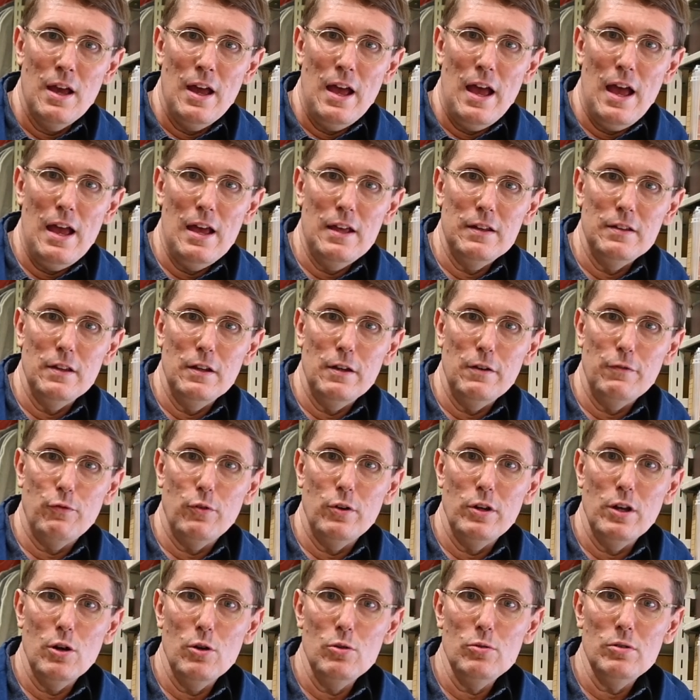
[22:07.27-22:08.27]
and that if
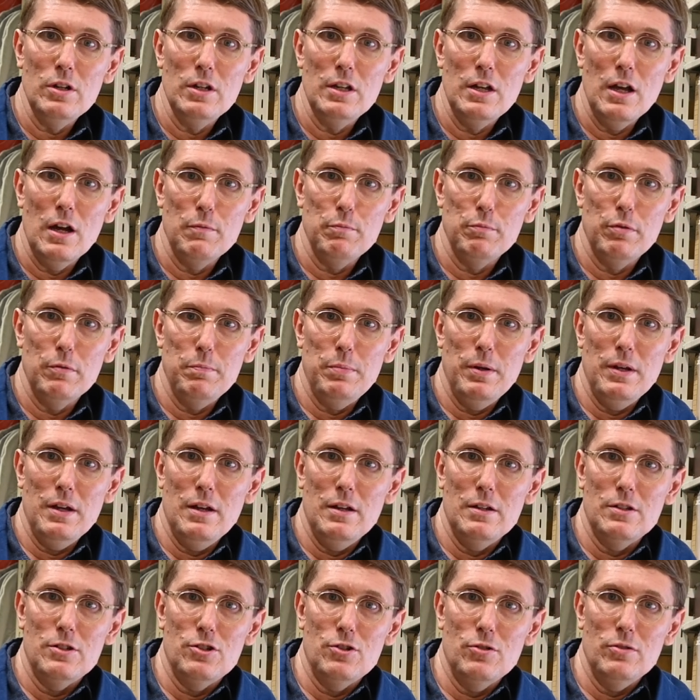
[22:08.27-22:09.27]
we only are
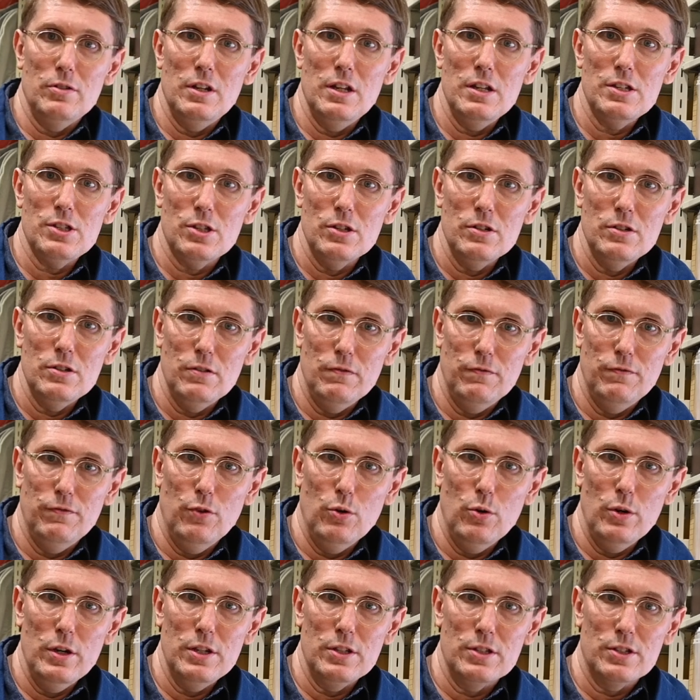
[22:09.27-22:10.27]
prepared to listen to
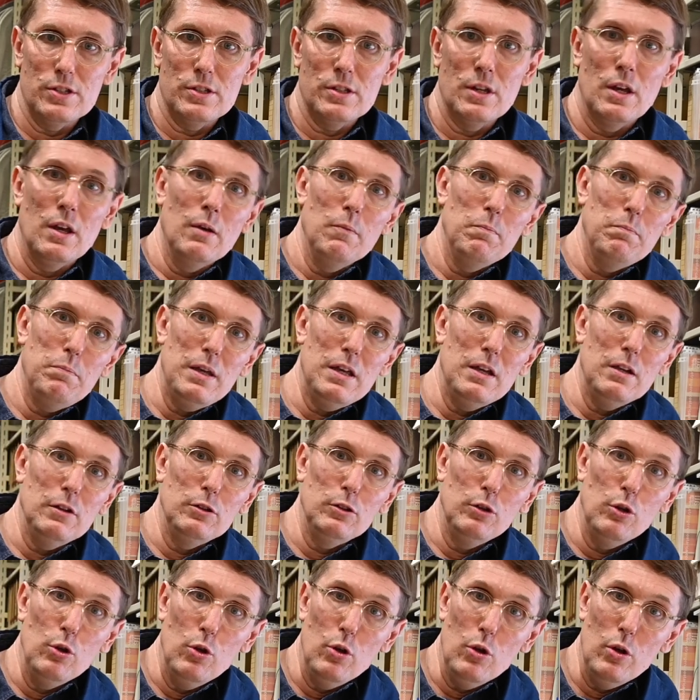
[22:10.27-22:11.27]
voice, be
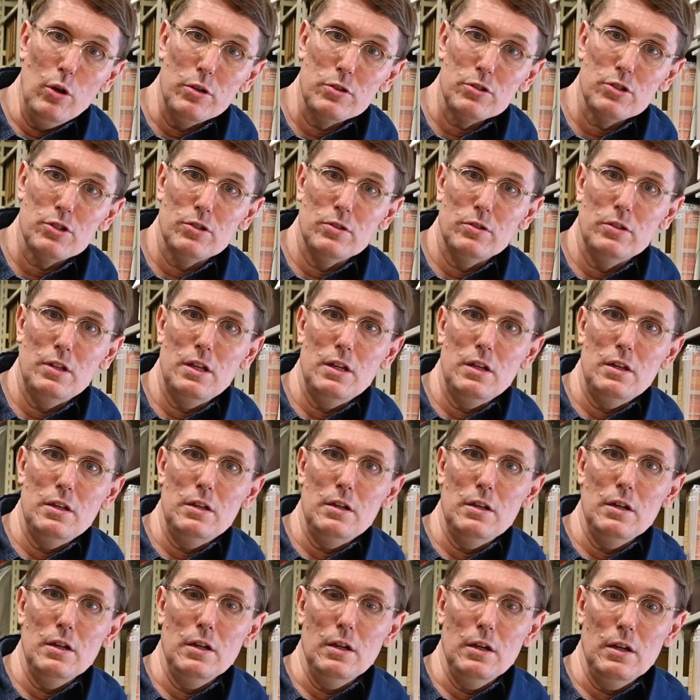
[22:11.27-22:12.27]
alert to
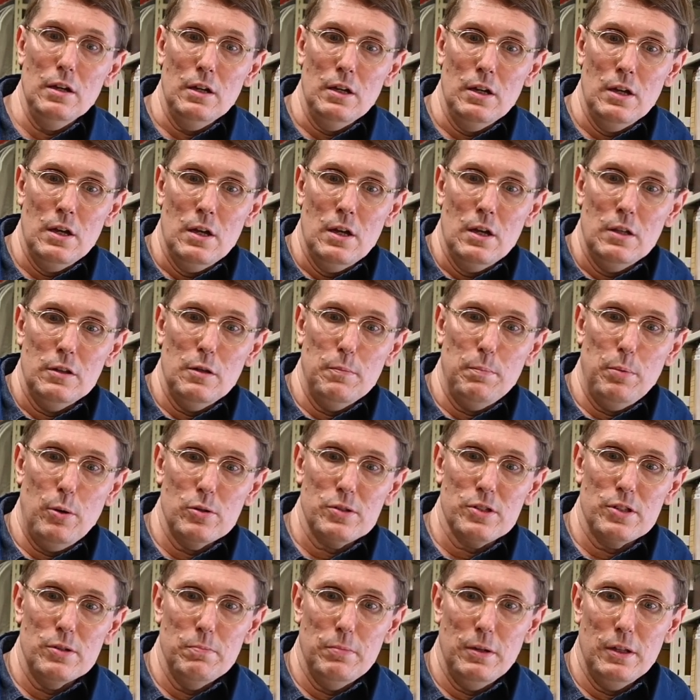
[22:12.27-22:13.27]
the
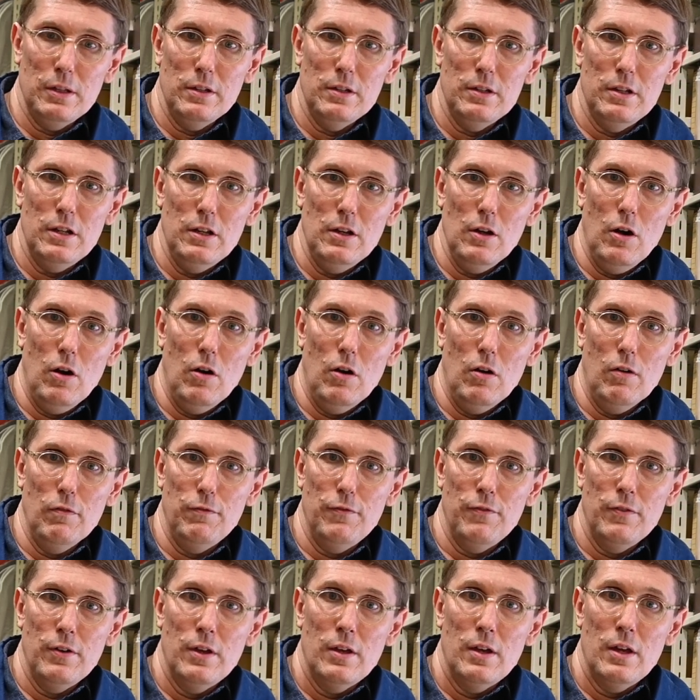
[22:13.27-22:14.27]
possibility
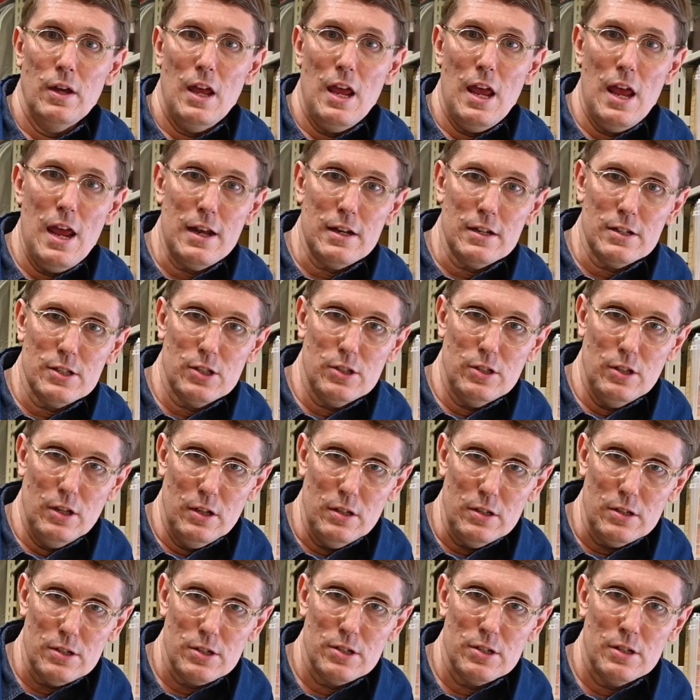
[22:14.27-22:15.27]
of
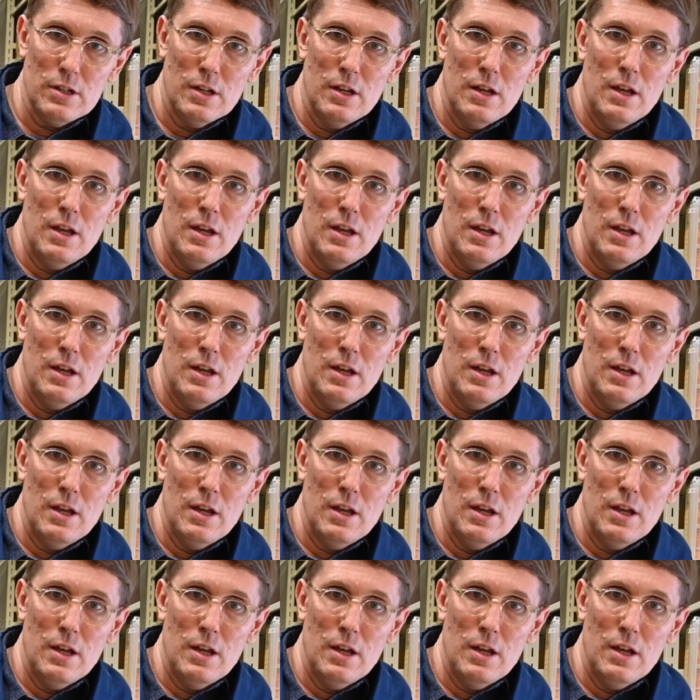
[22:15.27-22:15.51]
exit,